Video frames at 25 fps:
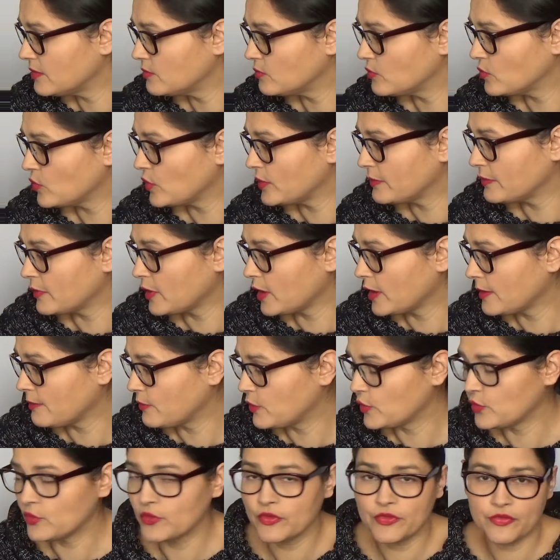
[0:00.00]
one I
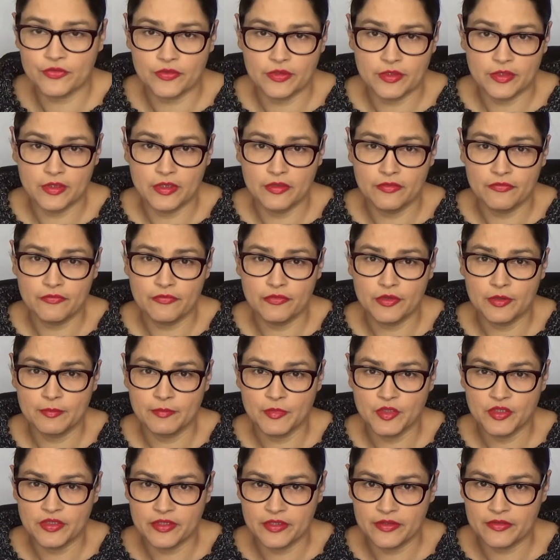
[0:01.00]
bought from
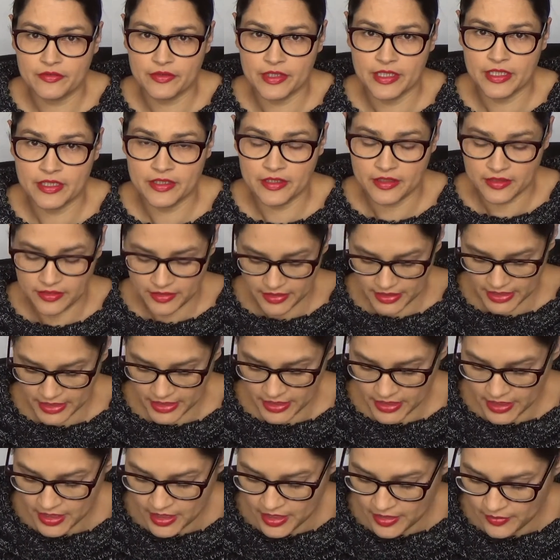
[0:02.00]
Guthrie and Ghani,
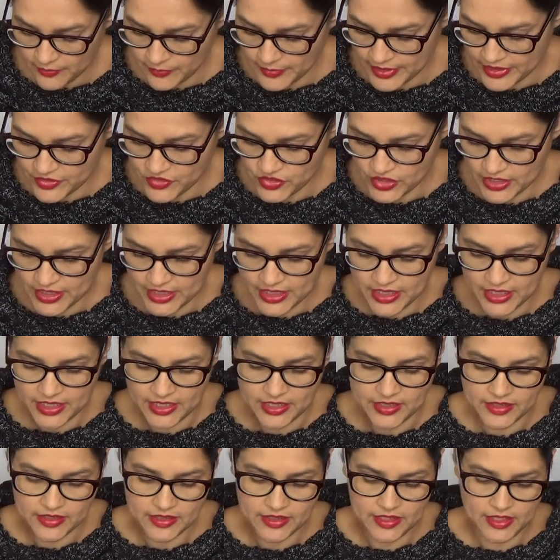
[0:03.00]
which
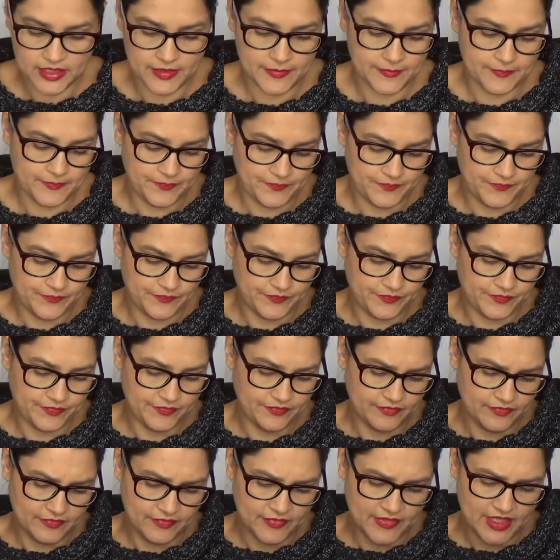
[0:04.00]
is,
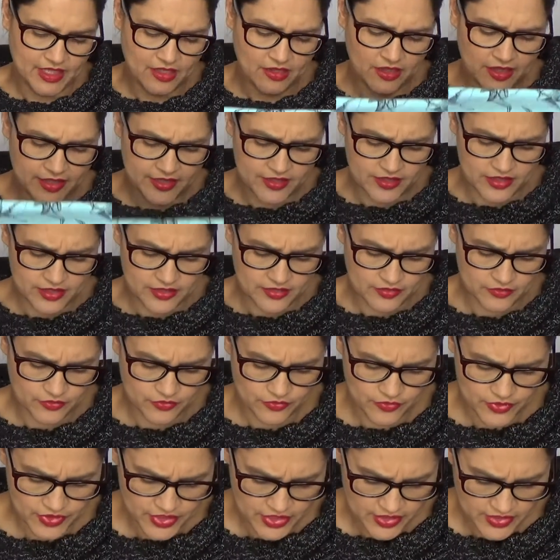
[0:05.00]
oh, it's just
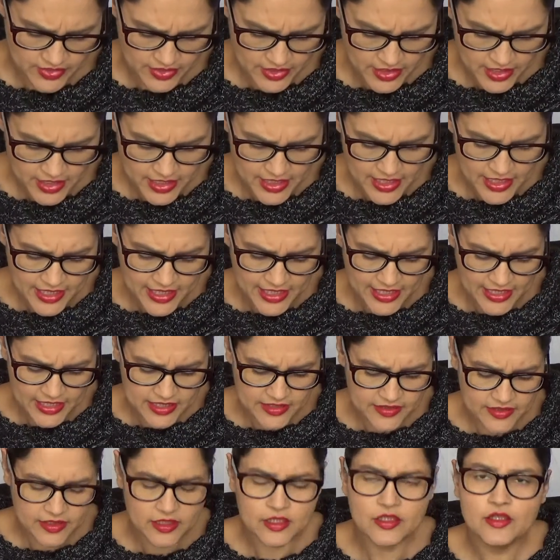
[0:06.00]
gorgeous. It
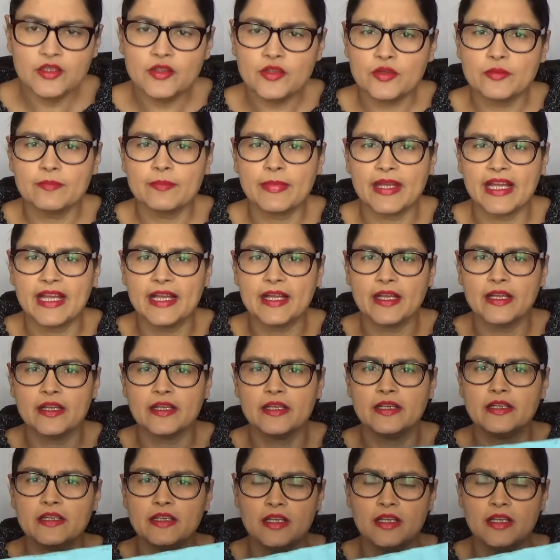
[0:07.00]
is a loop back,